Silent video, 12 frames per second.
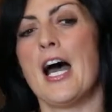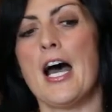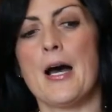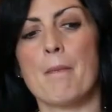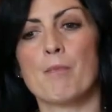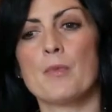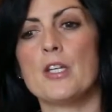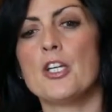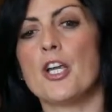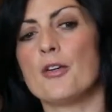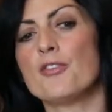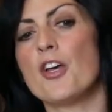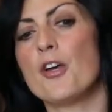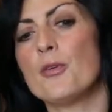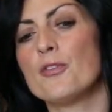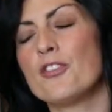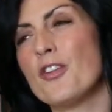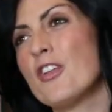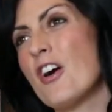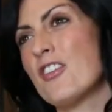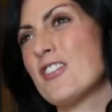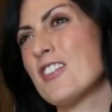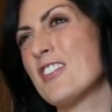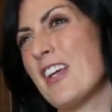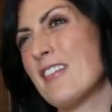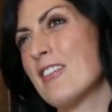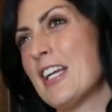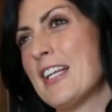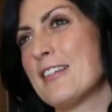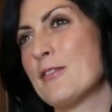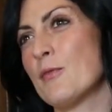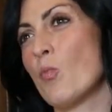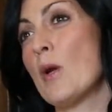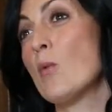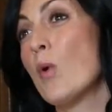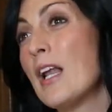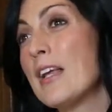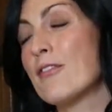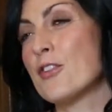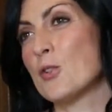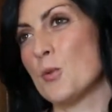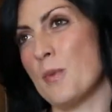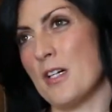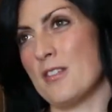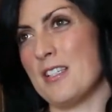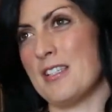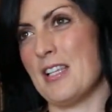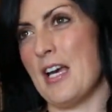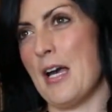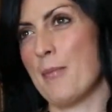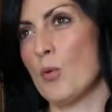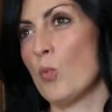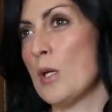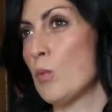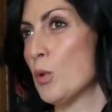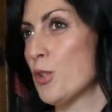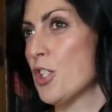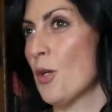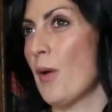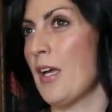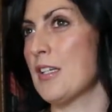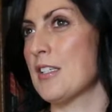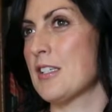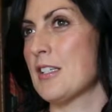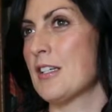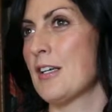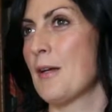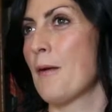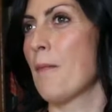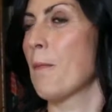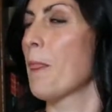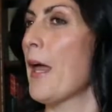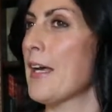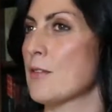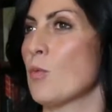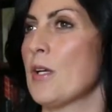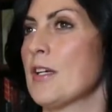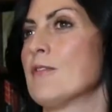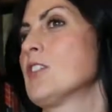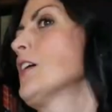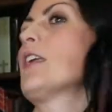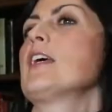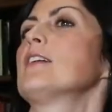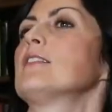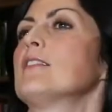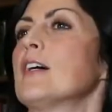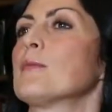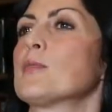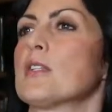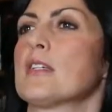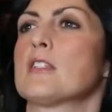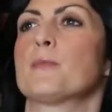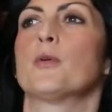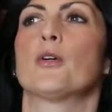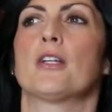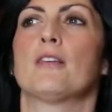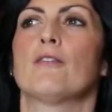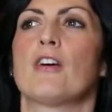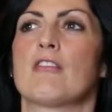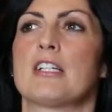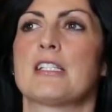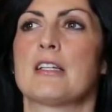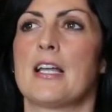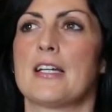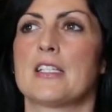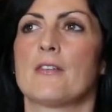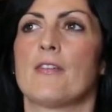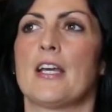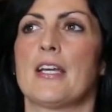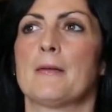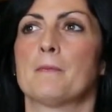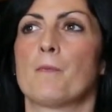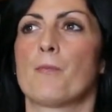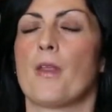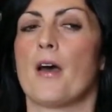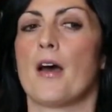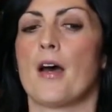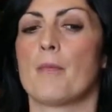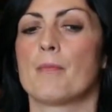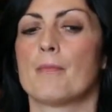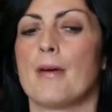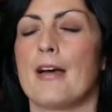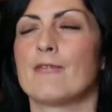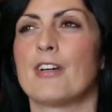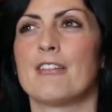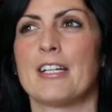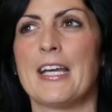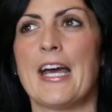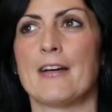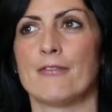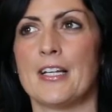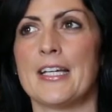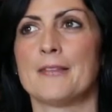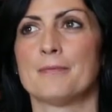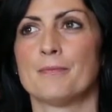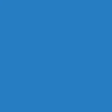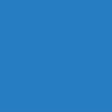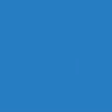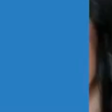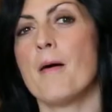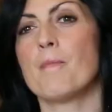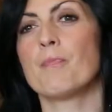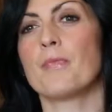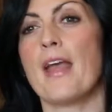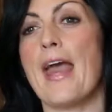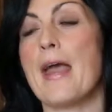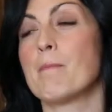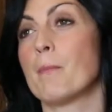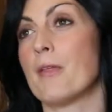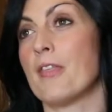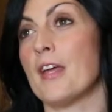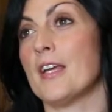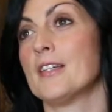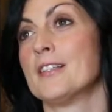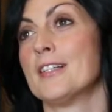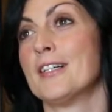You know, so the answer to that really is we will if the demand is there, but we will do it as we have done it up to this point, very selectively and very carefully. Empathy